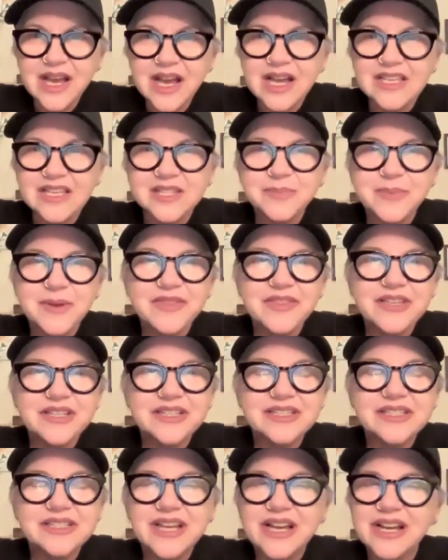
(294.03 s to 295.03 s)
I spent the
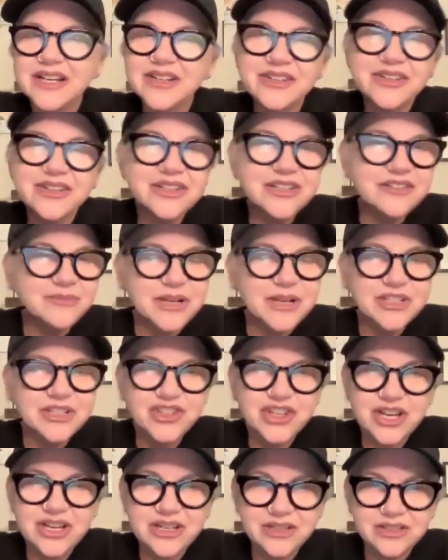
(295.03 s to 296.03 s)
entirety of my
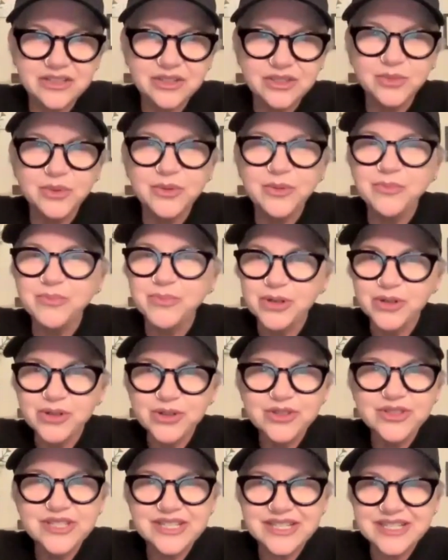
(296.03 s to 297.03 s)
childhood with
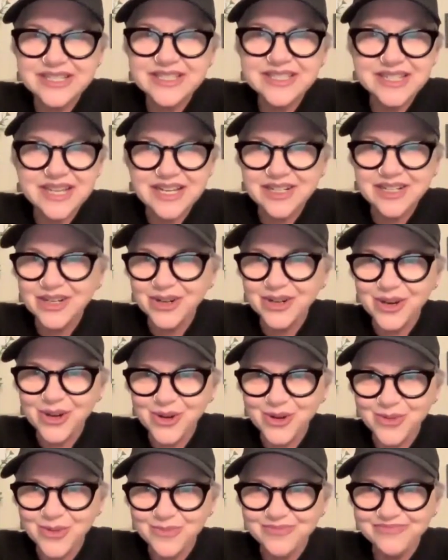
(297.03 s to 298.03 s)
birds inside our
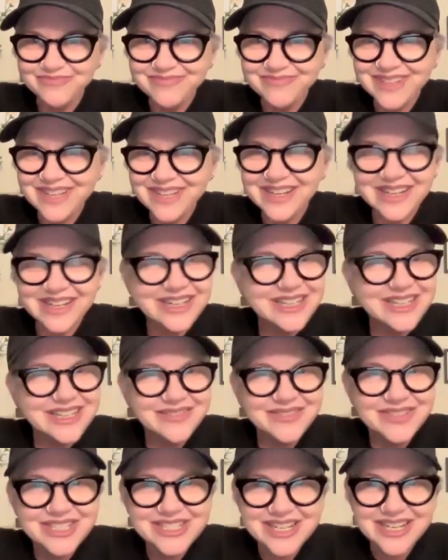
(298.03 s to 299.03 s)
home. At any
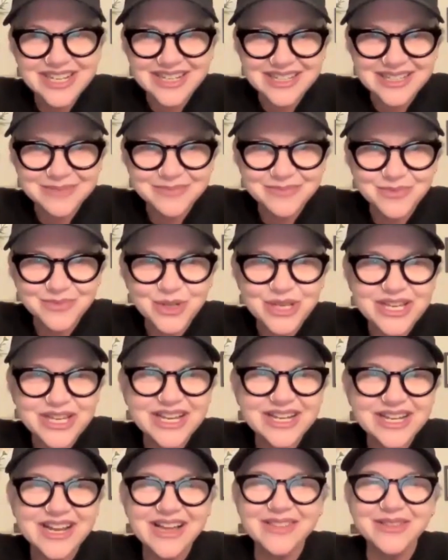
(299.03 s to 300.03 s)
given time, we
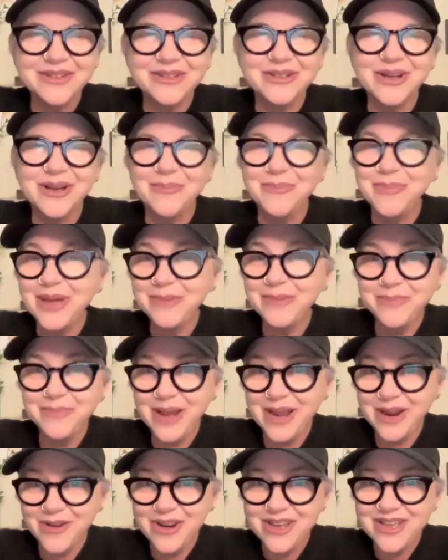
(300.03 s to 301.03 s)
had either a pet
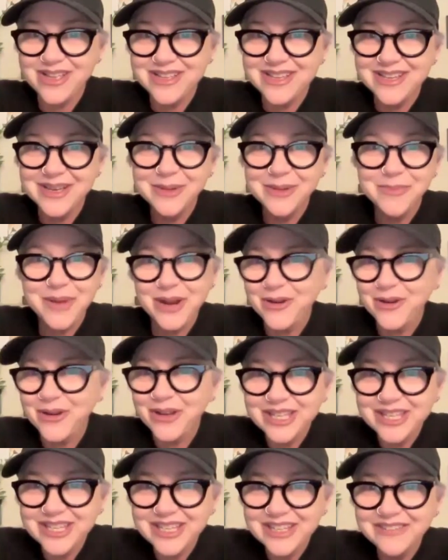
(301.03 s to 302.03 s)
parrot,
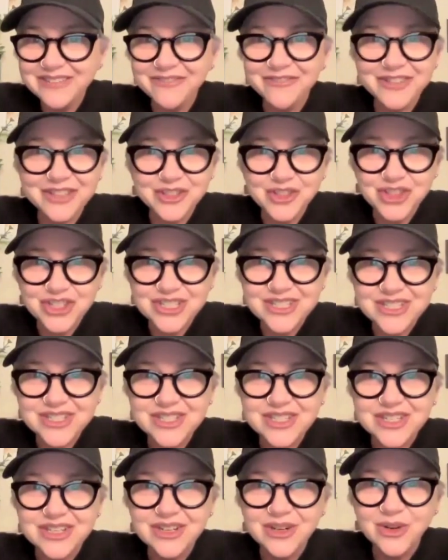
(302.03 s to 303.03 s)
parakeet,
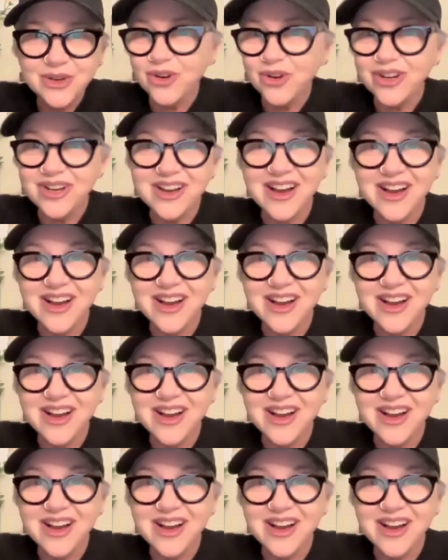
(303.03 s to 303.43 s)
finches, or a